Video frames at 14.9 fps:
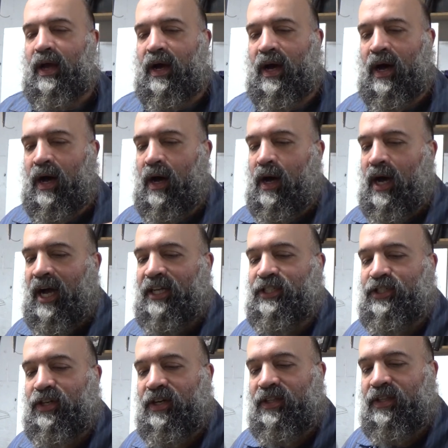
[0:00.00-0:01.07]
I
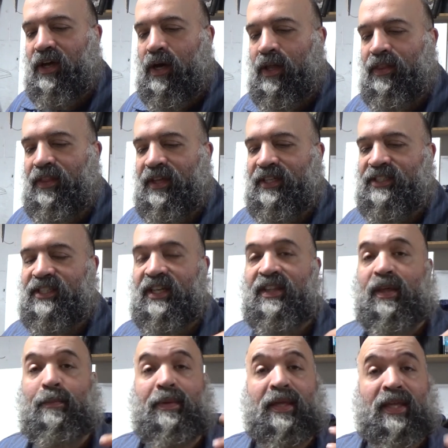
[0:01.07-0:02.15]
should have done this in
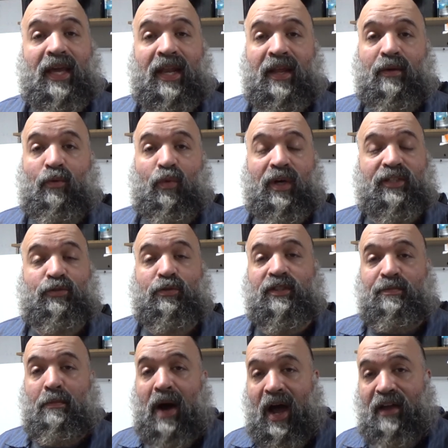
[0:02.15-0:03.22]
the beginning, which
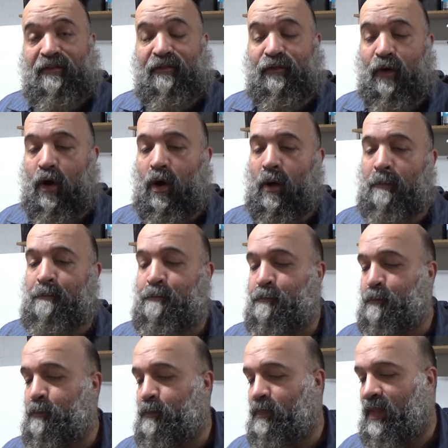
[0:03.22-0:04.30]
was my fault,
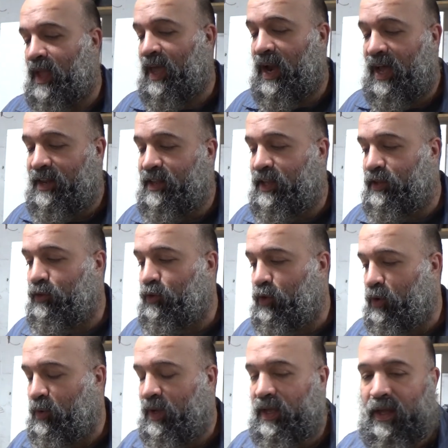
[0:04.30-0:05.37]
and I didn't
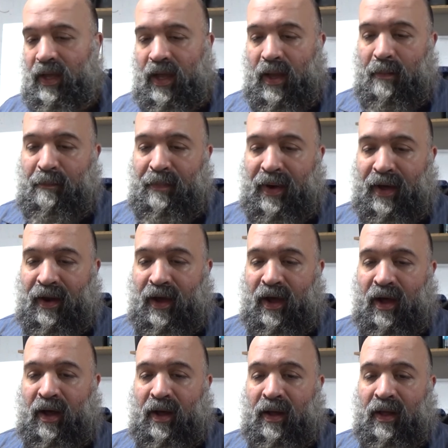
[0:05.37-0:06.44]
do it. But
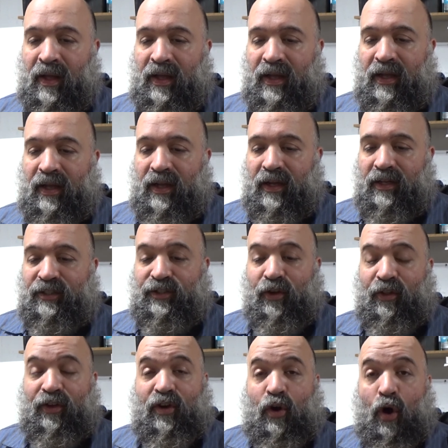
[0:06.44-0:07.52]

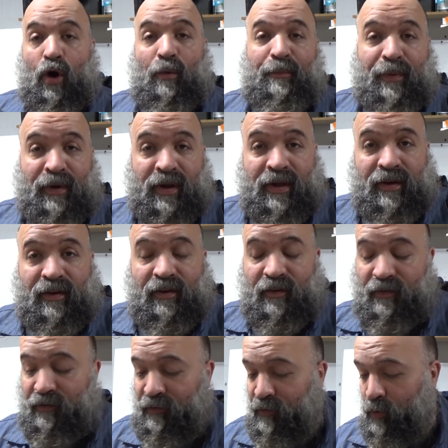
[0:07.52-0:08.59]
so the culprit
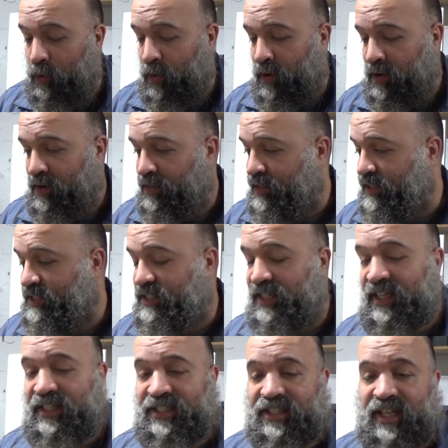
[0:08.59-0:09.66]
for this
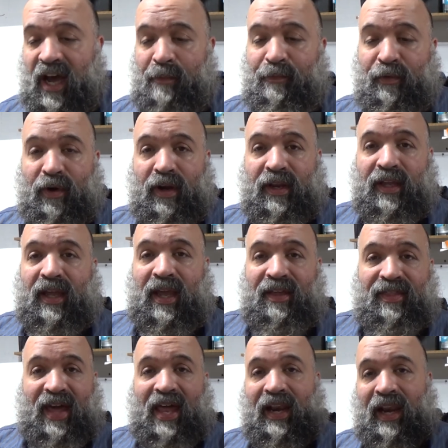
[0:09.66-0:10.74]
thing to stop running
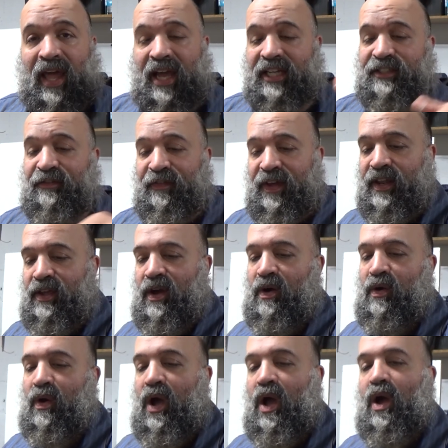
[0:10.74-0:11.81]
in that last
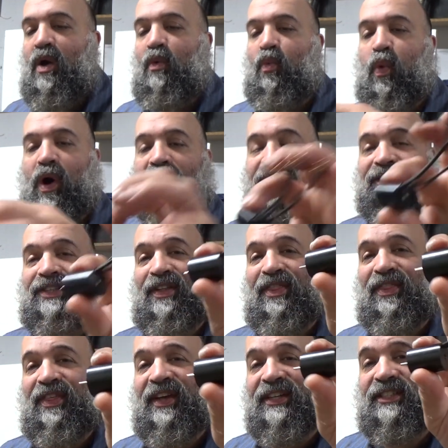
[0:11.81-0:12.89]
video was
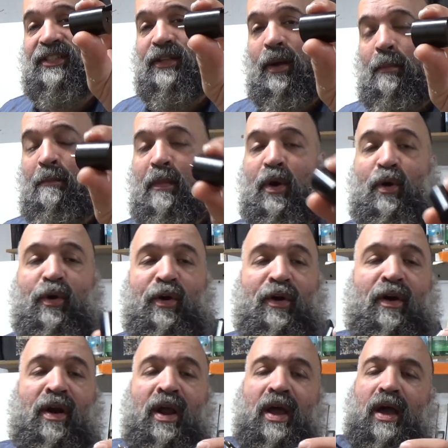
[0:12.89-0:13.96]
this
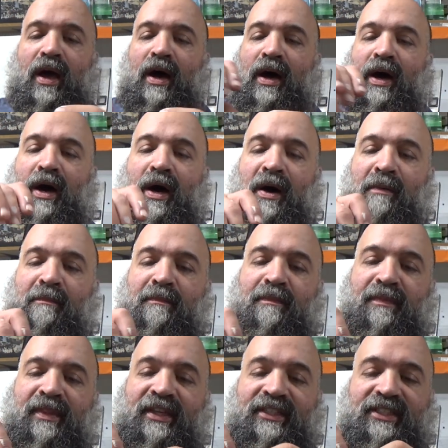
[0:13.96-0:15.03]
motor.
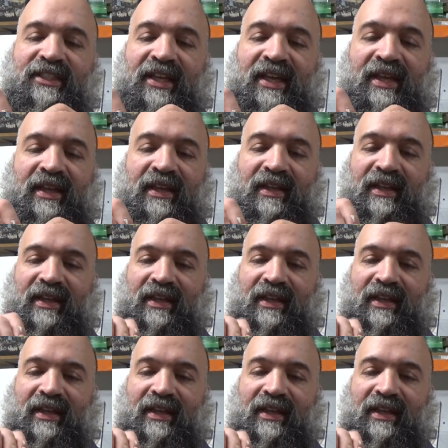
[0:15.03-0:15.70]
This thing,